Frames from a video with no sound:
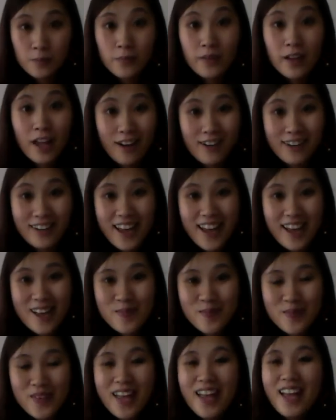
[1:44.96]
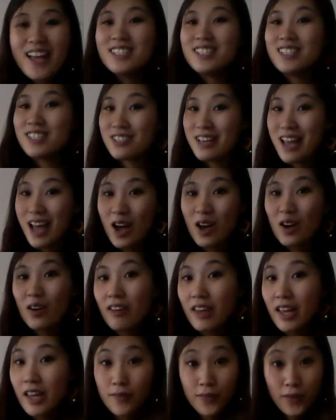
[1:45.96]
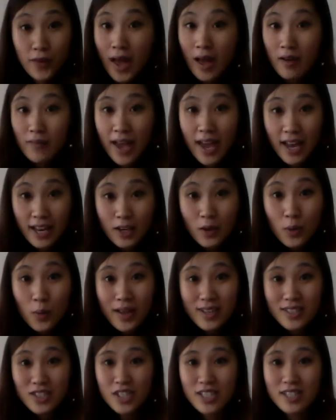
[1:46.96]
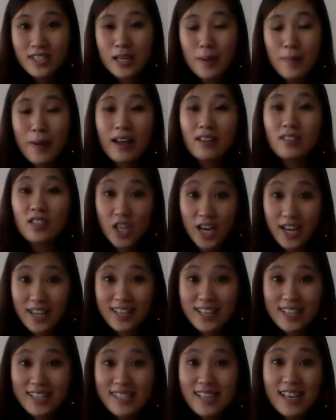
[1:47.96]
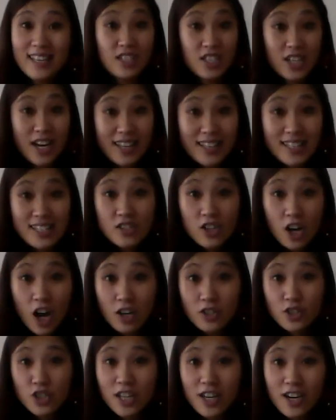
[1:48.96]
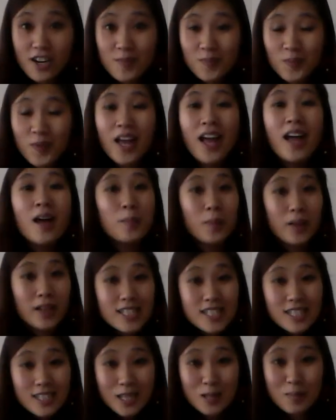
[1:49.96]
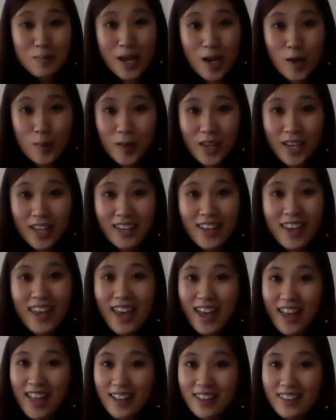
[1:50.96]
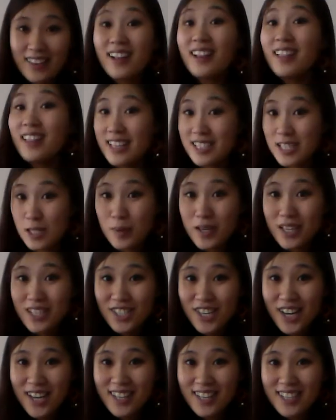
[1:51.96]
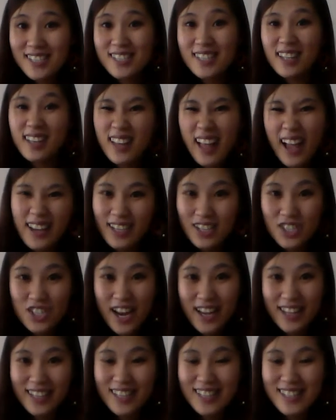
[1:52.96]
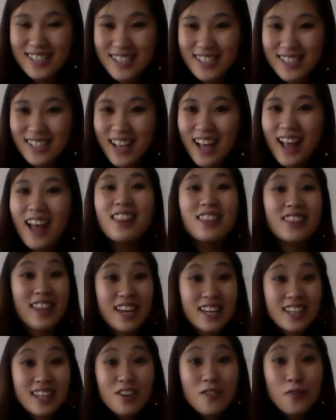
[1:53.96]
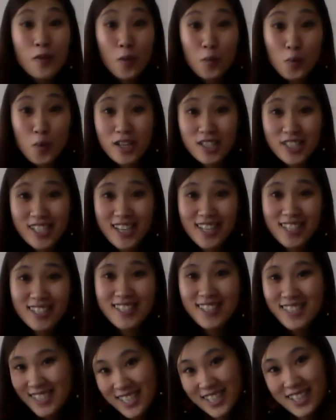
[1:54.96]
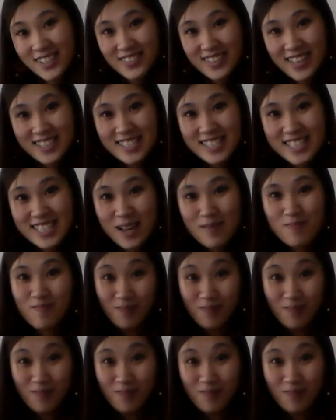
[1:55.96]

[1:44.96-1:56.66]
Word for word: Okay? So, if you have any questions about Chinese and Chinese culture, please email me and let's speak Chinese like a Chinese. Thank you for watching. See you next time.